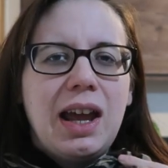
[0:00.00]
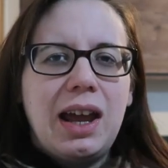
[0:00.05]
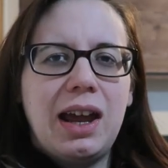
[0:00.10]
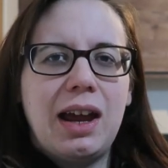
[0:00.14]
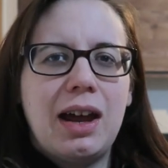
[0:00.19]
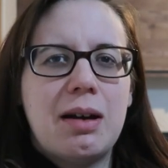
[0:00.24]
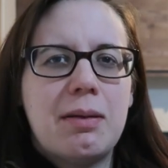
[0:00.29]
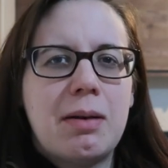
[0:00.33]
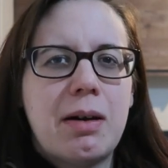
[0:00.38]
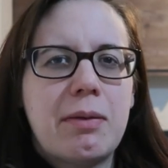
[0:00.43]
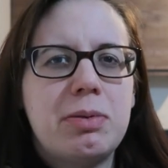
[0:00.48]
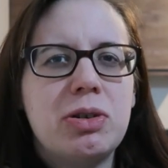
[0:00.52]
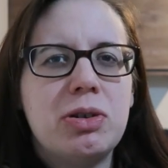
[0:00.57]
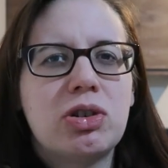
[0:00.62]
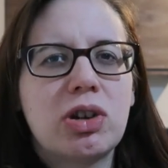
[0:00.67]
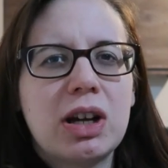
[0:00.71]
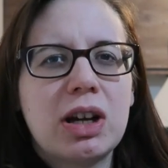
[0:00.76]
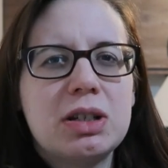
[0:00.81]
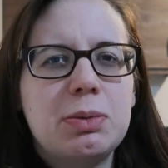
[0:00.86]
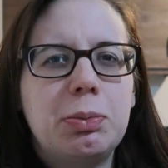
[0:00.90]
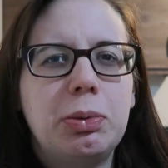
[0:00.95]
I've been
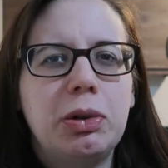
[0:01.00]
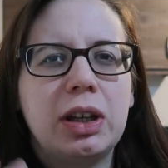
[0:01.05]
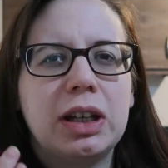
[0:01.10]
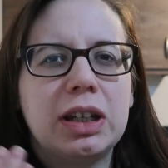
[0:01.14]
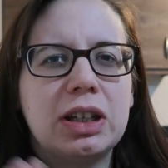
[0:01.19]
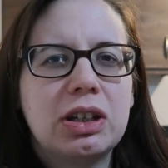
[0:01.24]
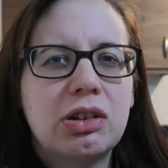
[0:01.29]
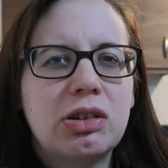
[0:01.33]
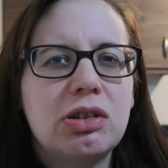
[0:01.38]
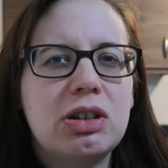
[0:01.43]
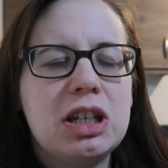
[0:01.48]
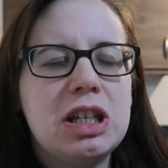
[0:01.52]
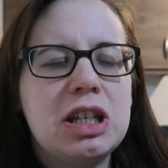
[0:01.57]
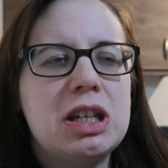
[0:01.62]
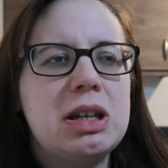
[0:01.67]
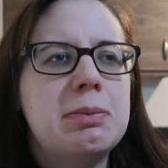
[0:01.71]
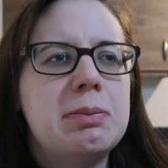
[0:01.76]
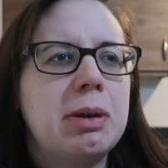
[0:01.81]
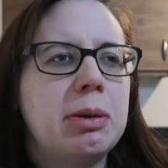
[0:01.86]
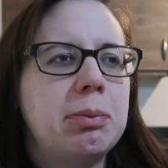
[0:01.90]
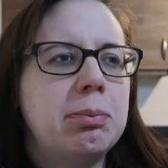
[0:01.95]
trying to put like
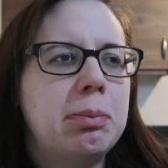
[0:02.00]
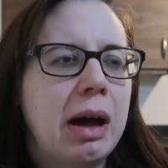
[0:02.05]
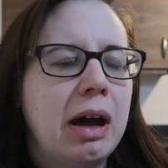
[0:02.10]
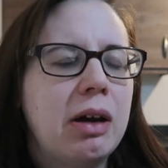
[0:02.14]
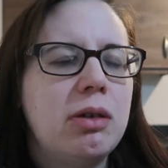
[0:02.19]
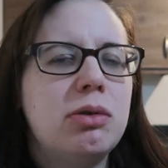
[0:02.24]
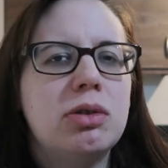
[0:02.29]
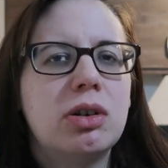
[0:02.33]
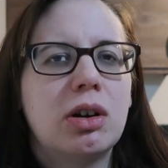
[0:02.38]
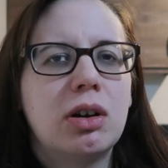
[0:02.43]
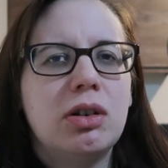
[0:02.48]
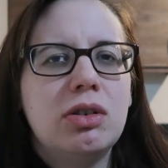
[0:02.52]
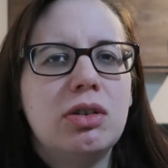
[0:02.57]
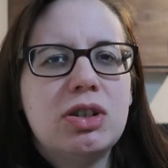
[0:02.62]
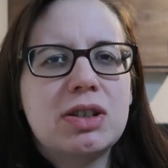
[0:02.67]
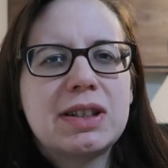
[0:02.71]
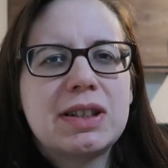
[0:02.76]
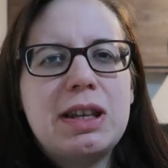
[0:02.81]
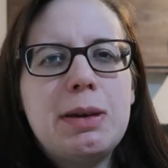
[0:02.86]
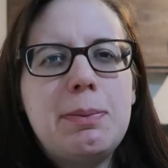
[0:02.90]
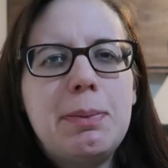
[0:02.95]
cream and powder and
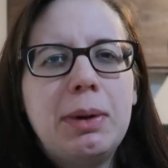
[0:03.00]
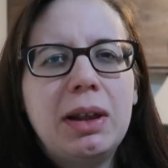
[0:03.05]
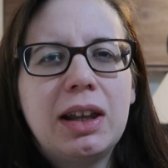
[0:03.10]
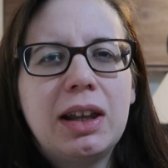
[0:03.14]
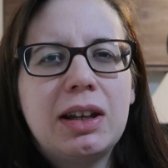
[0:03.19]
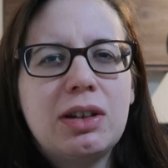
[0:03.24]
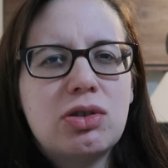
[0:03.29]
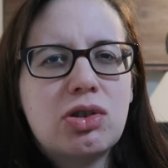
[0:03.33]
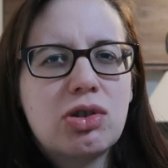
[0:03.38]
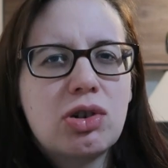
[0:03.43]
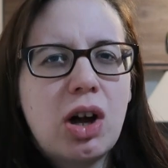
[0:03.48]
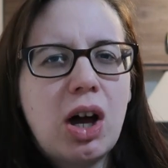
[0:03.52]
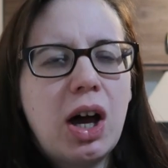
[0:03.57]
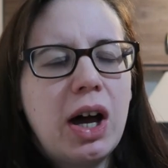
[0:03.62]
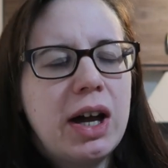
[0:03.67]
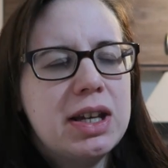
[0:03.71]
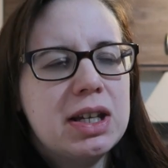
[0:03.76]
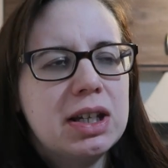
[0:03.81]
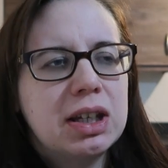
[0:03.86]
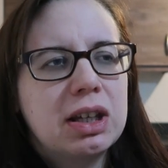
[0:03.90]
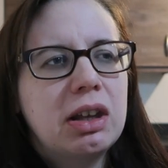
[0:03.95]
just it like
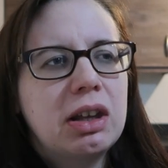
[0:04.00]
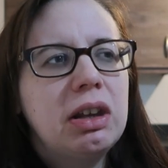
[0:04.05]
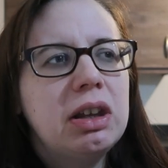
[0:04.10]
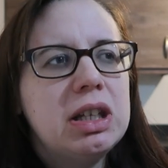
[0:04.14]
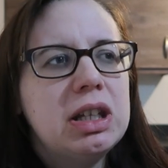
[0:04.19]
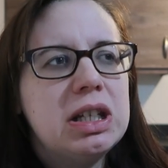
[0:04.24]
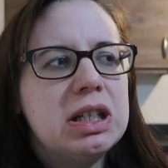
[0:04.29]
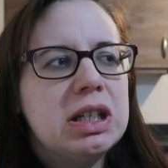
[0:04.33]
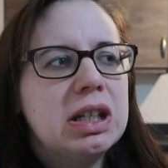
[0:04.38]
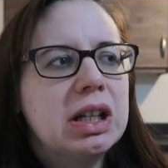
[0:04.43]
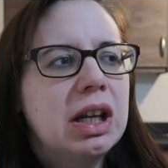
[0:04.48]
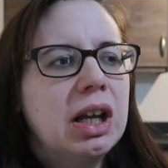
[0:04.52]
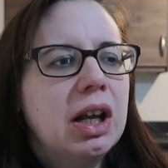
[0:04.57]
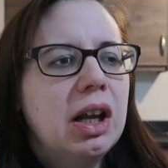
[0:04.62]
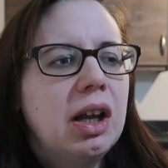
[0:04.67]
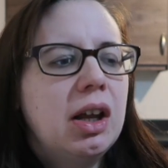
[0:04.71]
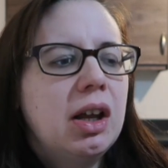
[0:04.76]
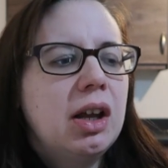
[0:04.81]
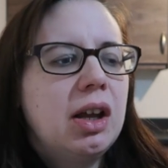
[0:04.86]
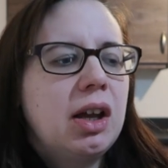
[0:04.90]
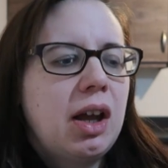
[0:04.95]
dry and clean,
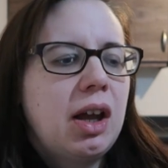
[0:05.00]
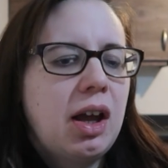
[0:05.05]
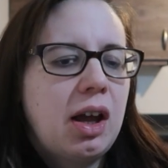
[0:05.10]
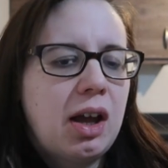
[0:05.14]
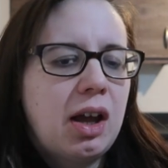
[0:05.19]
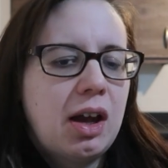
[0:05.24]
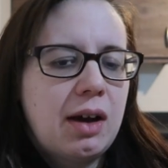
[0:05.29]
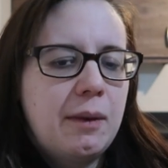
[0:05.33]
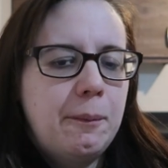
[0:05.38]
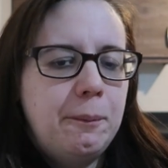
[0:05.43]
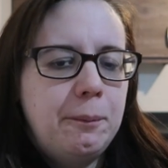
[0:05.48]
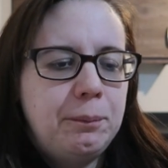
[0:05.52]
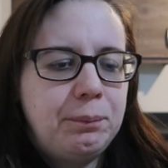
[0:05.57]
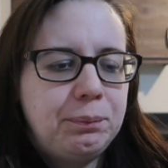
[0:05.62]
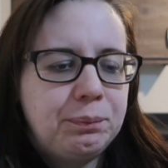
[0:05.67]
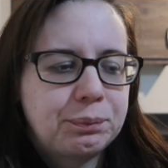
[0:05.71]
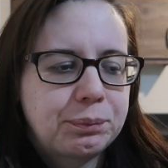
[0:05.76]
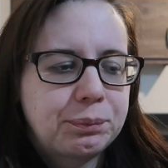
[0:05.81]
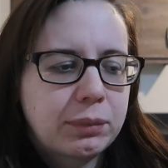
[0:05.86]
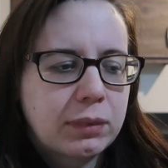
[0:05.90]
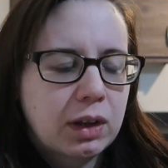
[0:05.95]

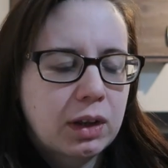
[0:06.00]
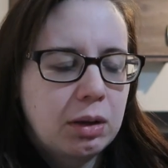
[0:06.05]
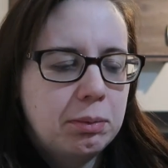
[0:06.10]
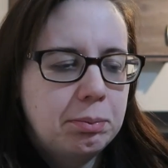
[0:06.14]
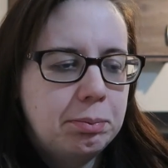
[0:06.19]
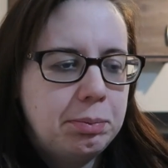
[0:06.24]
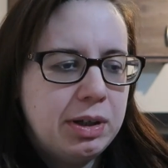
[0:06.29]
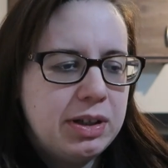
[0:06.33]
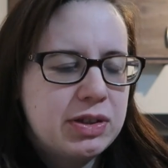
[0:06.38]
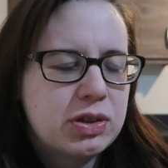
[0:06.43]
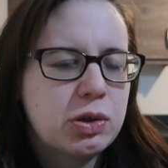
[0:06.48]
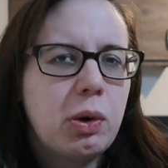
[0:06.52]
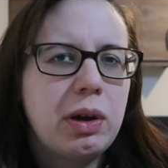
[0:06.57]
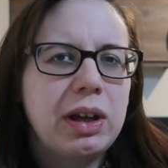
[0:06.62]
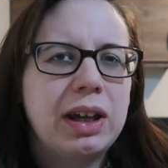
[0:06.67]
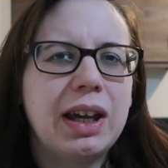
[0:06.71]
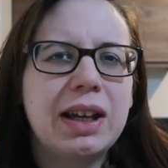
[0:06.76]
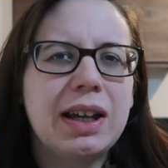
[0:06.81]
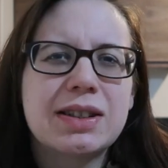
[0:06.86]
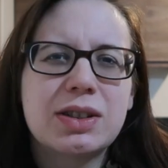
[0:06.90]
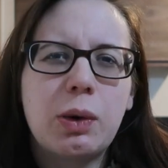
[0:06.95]
but
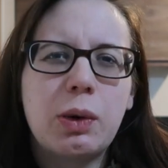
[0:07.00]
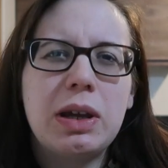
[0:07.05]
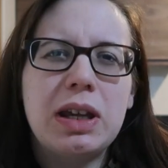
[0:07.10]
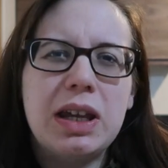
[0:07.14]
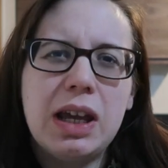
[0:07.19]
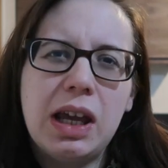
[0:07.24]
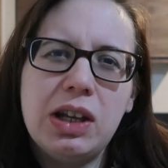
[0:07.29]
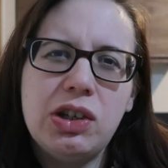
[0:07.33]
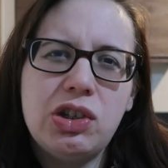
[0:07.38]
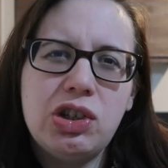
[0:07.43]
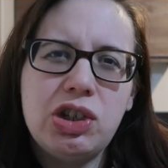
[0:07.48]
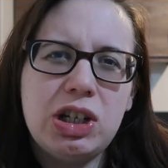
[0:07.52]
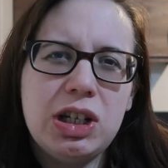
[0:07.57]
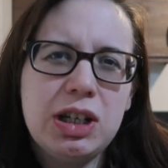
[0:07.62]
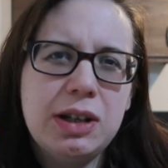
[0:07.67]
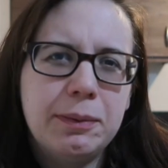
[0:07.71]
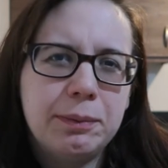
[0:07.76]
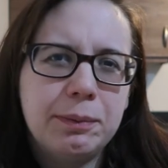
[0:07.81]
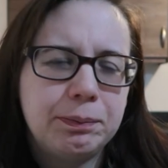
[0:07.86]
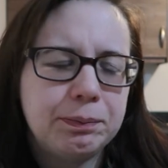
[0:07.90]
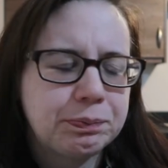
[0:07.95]
it's quite
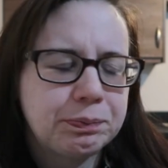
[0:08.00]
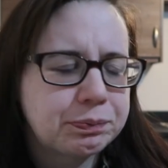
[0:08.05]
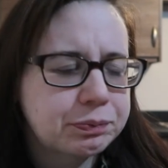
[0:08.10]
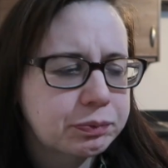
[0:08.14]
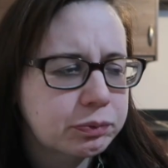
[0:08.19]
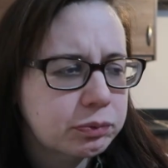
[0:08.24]
itchy.